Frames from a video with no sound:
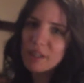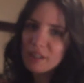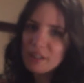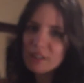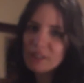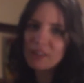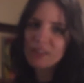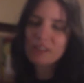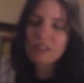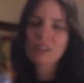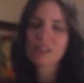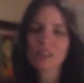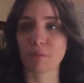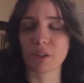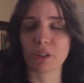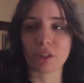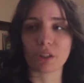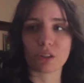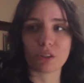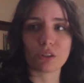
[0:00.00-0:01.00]
month. I'm
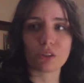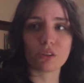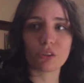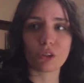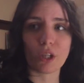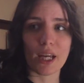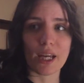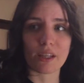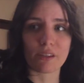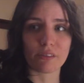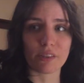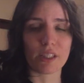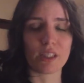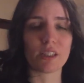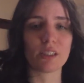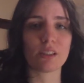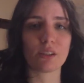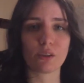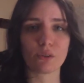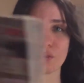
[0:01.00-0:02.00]
gonna try and
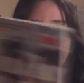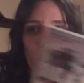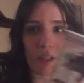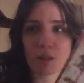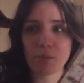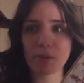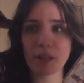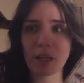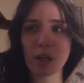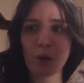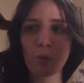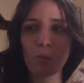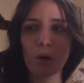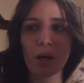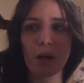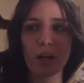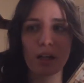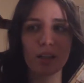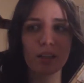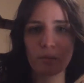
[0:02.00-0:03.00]
read Ready Player
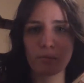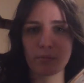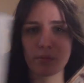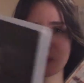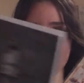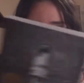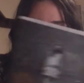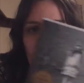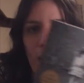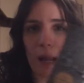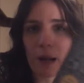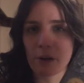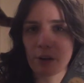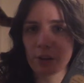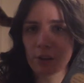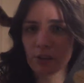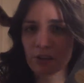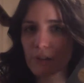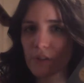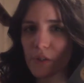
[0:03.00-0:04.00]
One, Miss
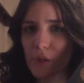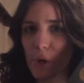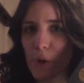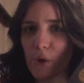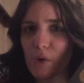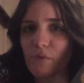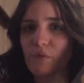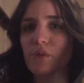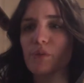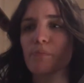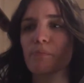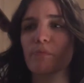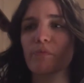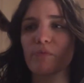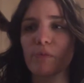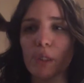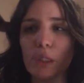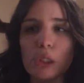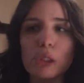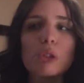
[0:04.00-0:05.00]
Peregrine's Home for
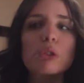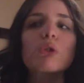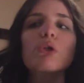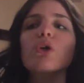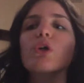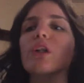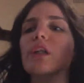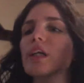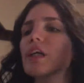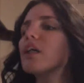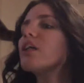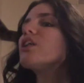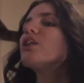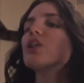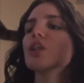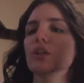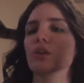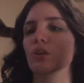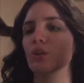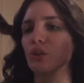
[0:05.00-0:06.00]
Peculiar
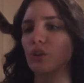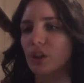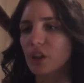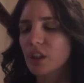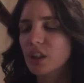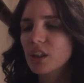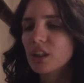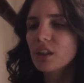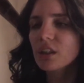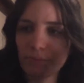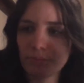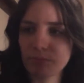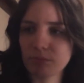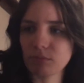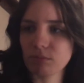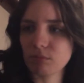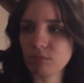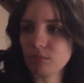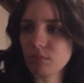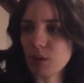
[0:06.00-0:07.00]
Children.
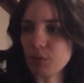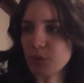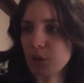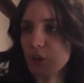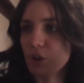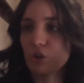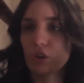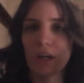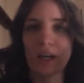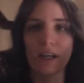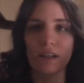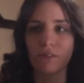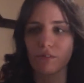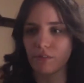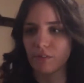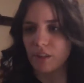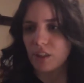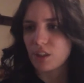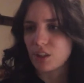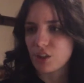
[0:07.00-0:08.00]
I'm gonna try and
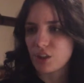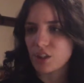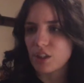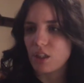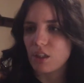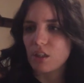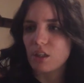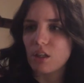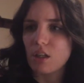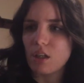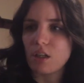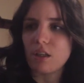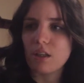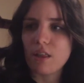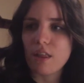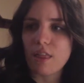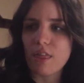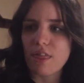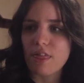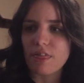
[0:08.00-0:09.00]
finish
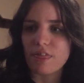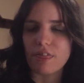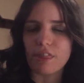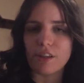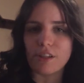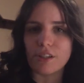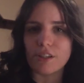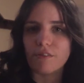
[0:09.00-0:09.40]
The